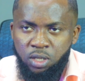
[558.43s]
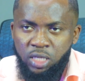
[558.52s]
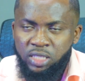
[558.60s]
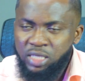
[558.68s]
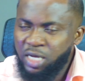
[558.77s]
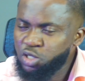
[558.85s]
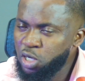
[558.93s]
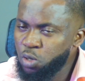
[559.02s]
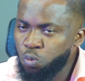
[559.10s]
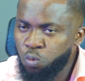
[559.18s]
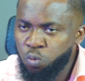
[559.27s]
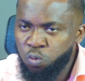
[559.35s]
It's
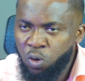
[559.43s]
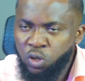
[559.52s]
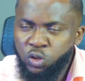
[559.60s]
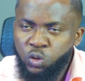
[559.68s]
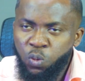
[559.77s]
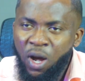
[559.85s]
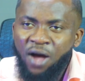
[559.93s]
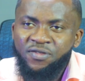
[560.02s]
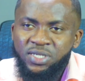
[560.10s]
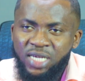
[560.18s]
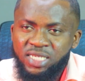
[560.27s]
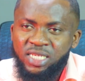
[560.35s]
actually wrong to
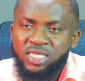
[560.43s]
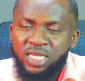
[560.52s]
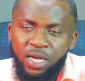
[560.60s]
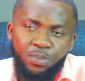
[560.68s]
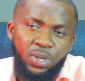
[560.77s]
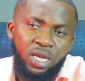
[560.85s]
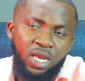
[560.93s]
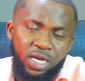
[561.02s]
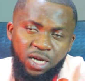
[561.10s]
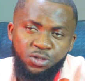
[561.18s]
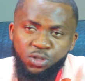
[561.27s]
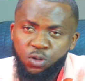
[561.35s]
have such a thing happening in a
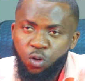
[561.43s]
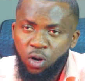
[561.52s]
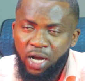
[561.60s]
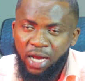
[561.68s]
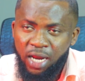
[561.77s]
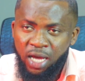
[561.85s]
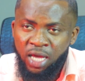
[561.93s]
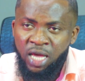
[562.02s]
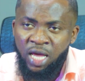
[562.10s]
country called Ghana